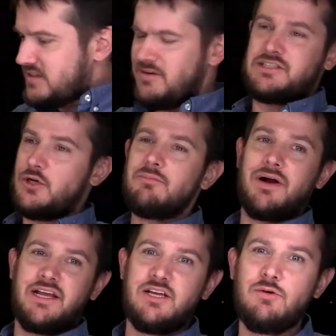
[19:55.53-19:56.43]
it's your
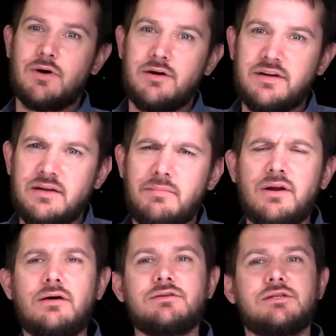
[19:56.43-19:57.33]
money and you earned it, but
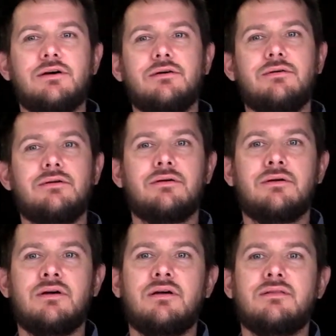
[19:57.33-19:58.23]
also
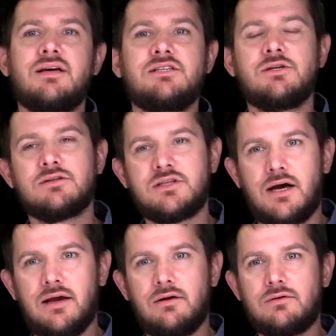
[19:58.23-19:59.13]
that's your
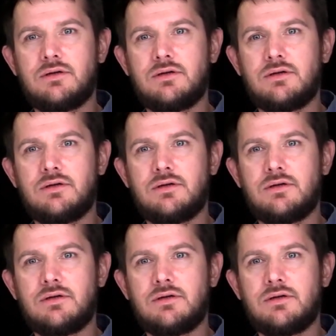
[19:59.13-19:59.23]
child.